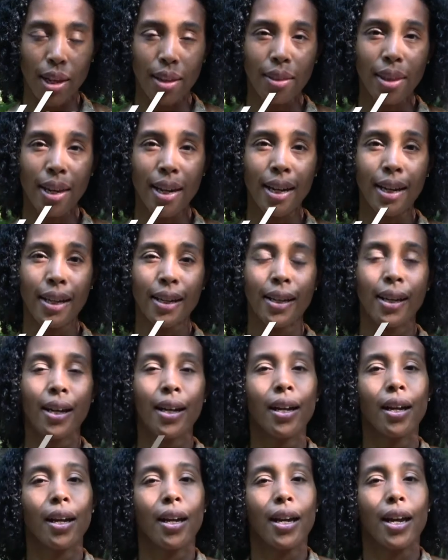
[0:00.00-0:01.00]
that
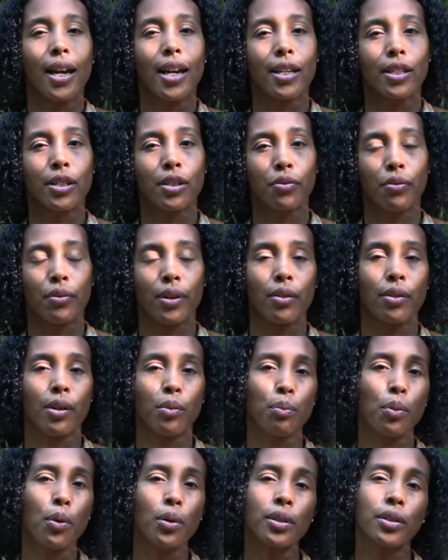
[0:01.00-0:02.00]
is very
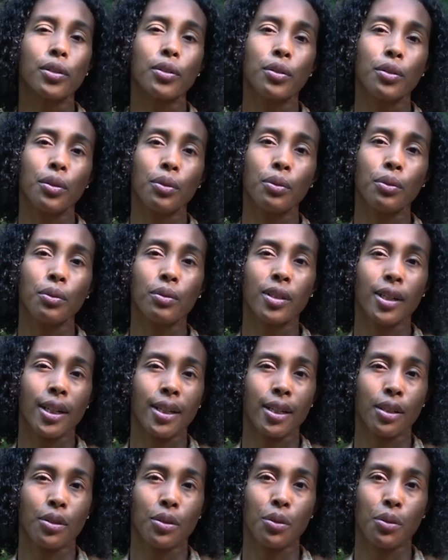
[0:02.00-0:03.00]
important to
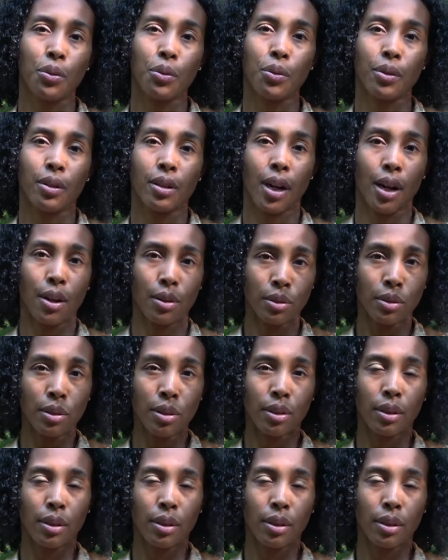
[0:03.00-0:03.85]
take into account